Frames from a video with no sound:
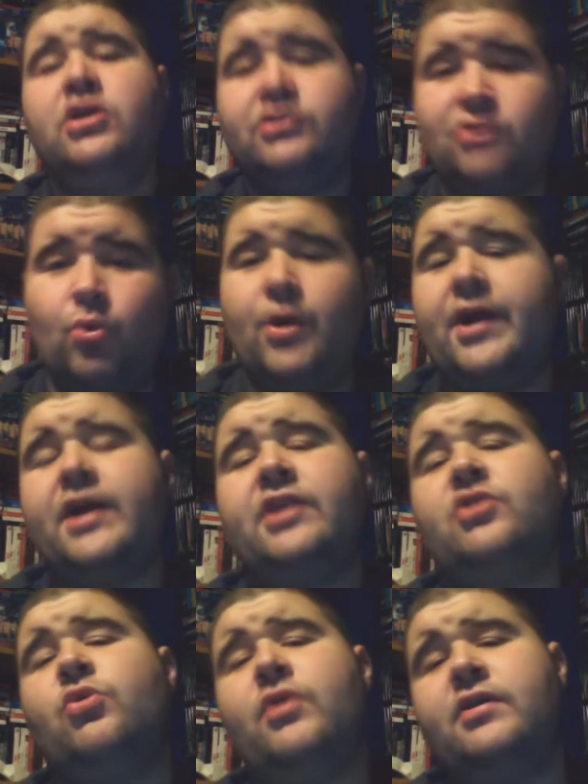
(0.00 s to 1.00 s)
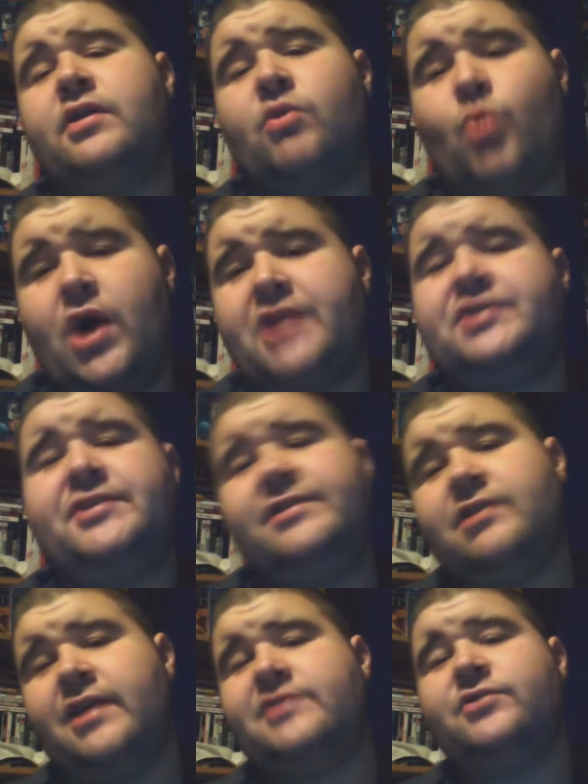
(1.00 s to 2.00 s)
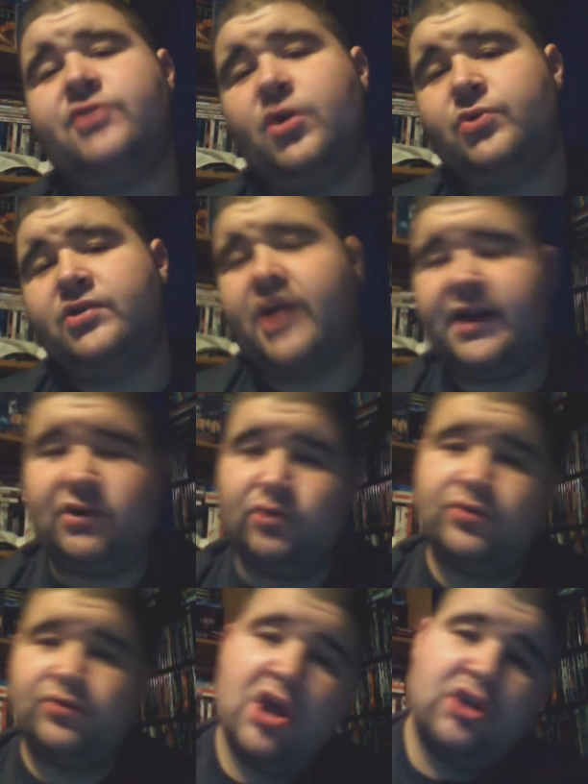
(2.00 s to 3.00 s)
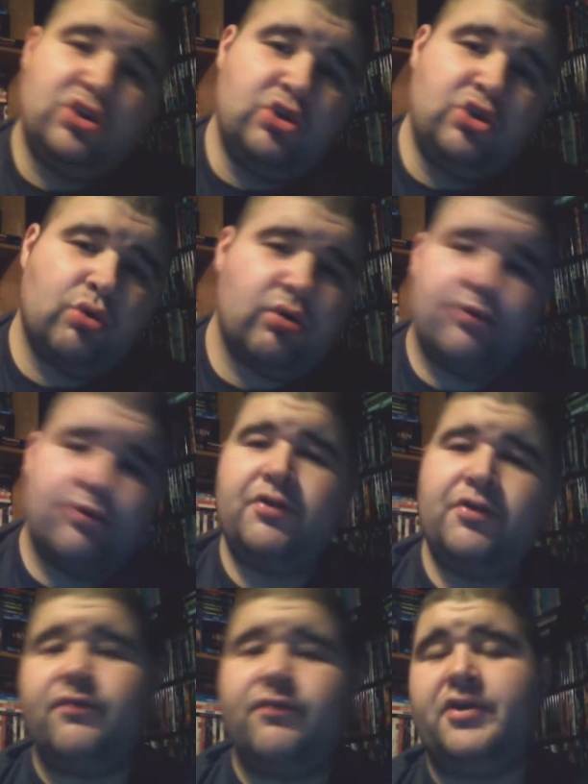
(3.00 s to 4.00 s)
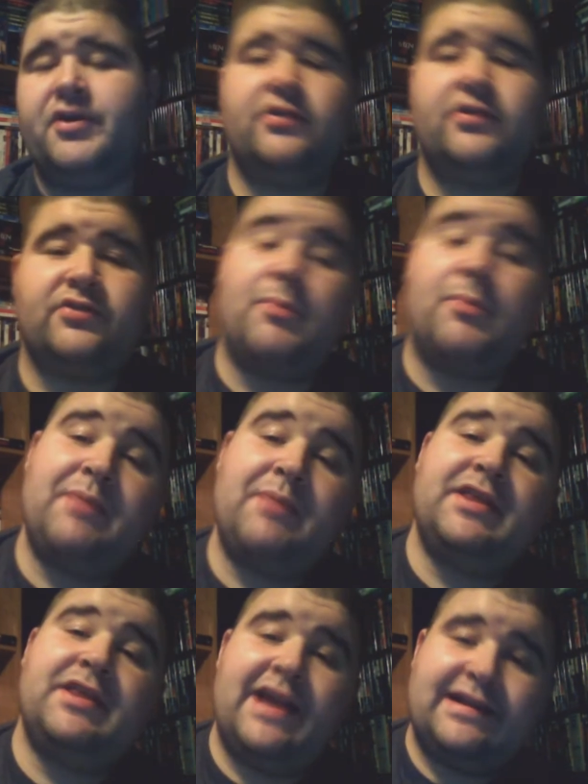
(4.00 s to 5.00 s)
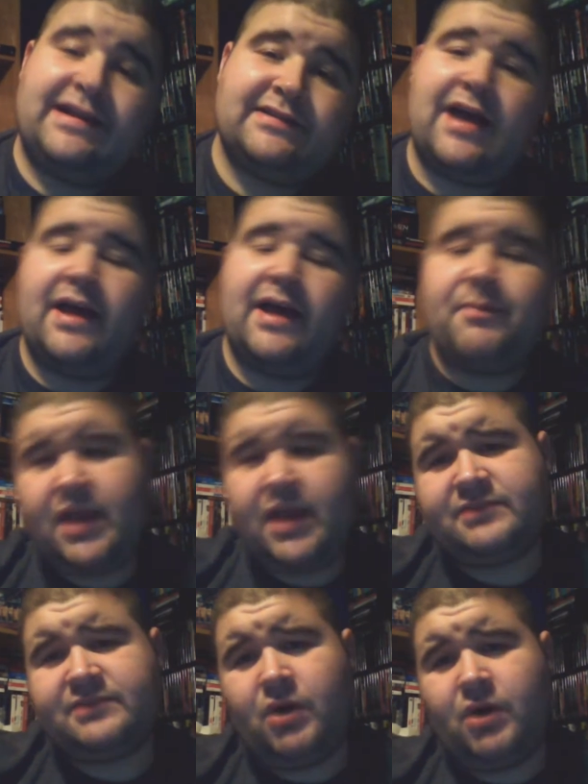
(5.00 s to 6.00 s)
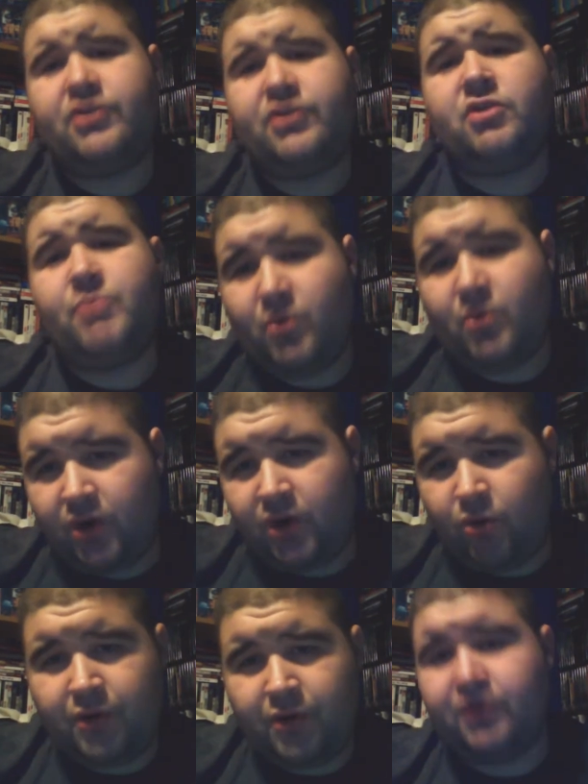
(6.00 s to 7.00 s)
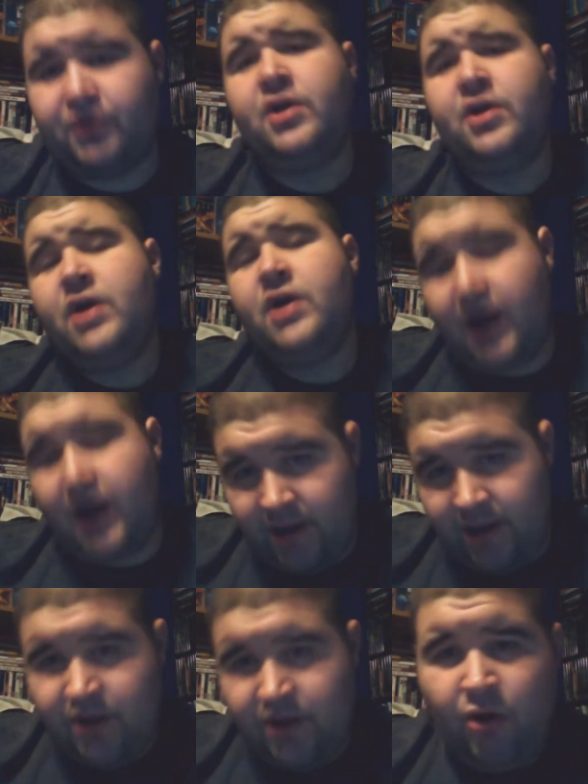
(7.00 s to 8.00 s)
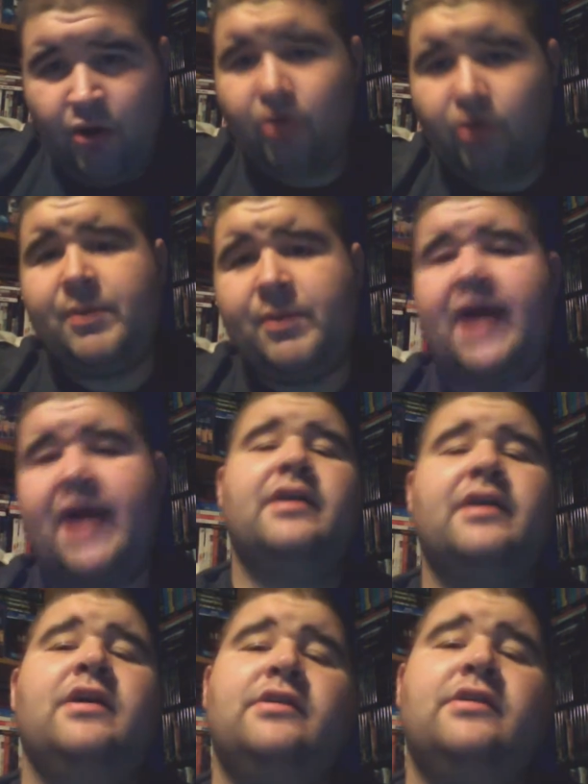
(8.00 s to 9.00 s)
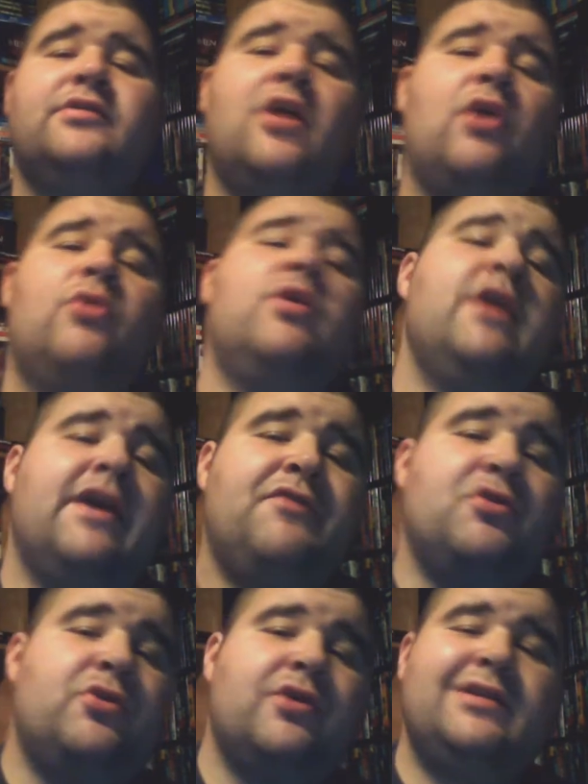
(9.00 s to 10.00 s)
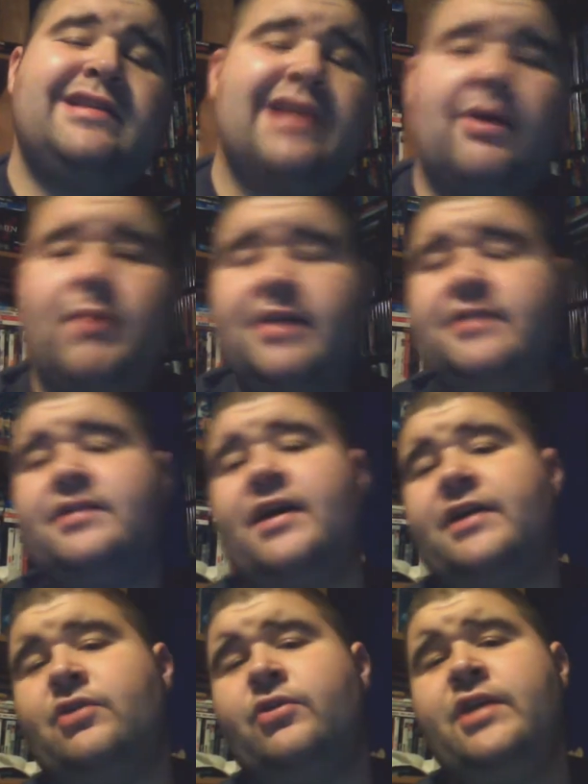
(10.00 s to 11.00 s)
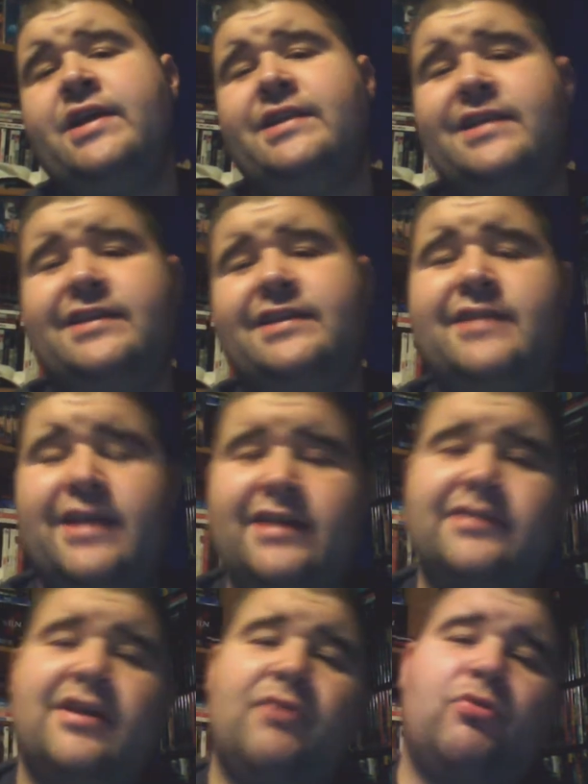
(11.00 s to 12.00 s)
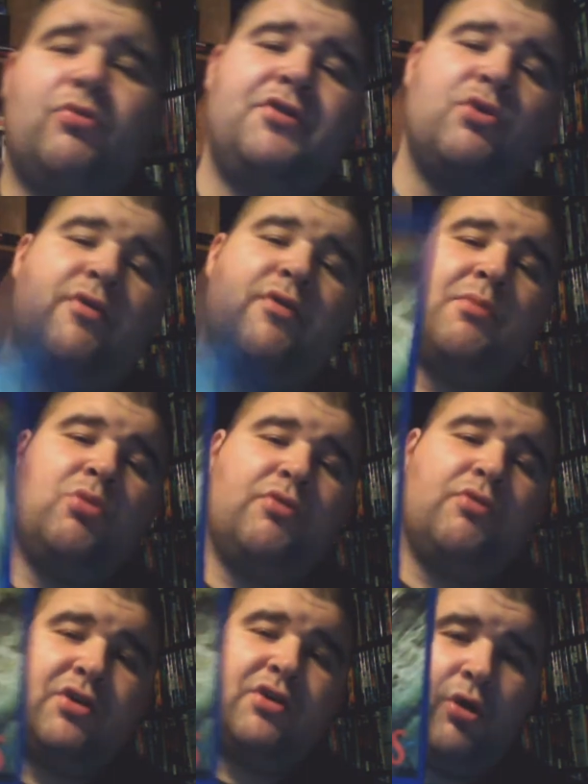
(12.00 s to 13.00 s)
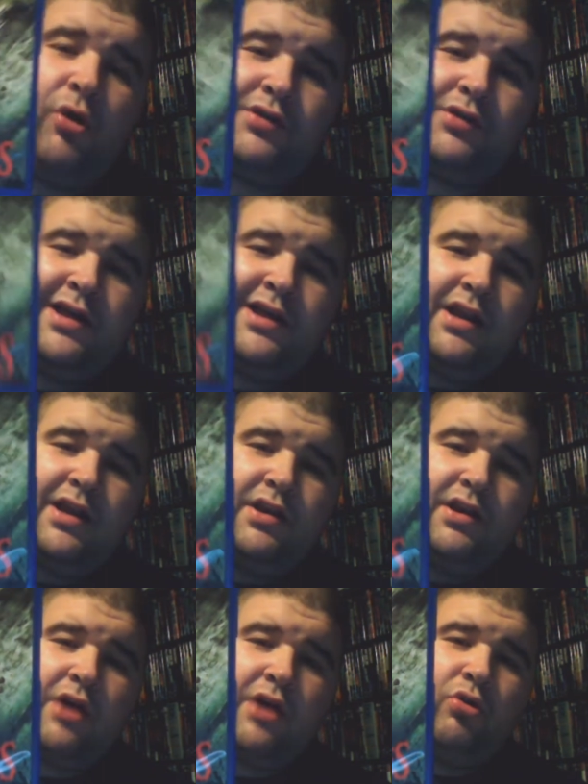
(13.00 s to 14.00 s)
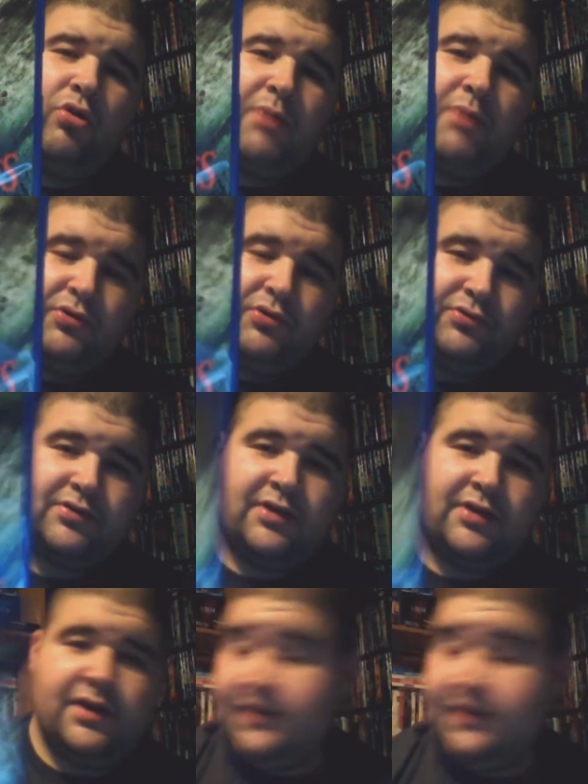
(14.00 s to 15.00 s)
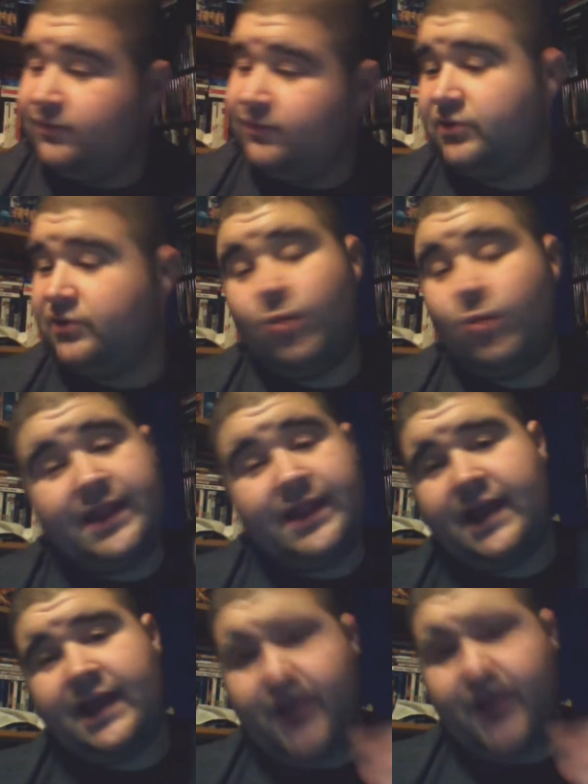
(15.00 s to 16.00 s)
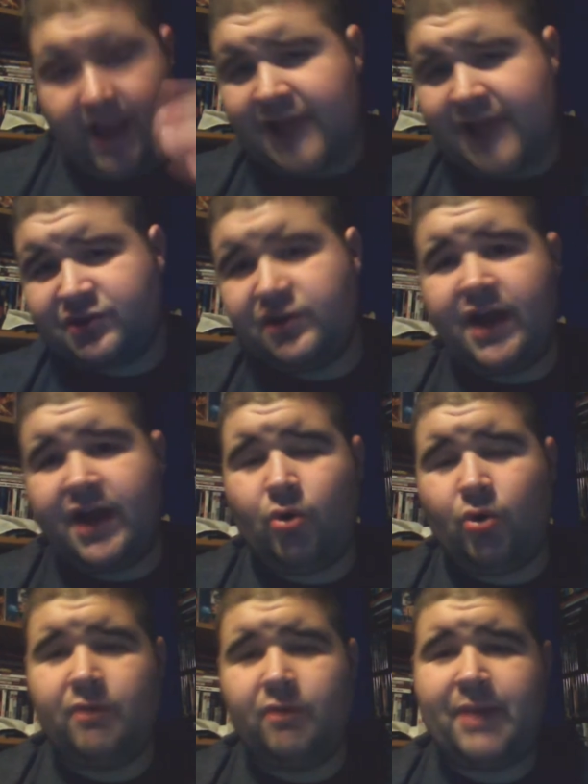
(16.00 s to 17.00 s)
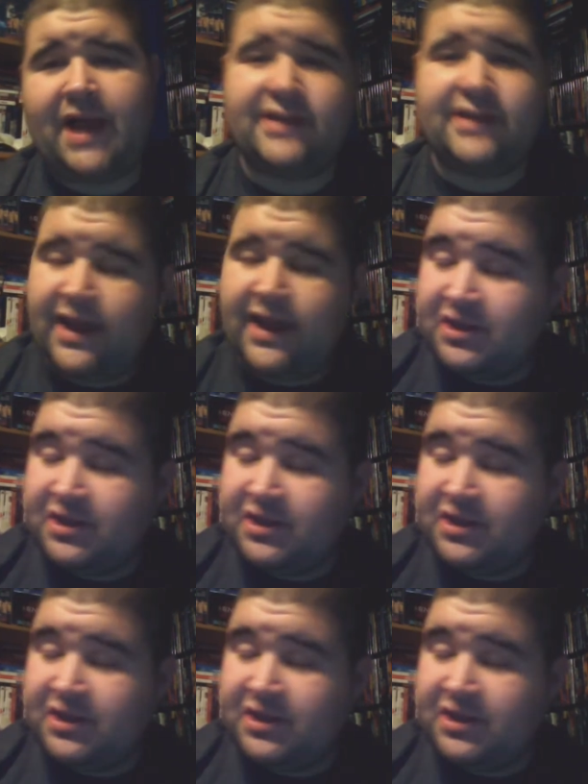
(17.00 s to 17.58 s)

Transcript: So what I'm going to do, I'm going to watch these lesser-known titles, do a review for you, so maybe the next time, next month, you might want to order a horror pack. So, if you couldn't tell by the title, this is a review of the movie called Knucklebones. This was the one that I actually got a horror pack today.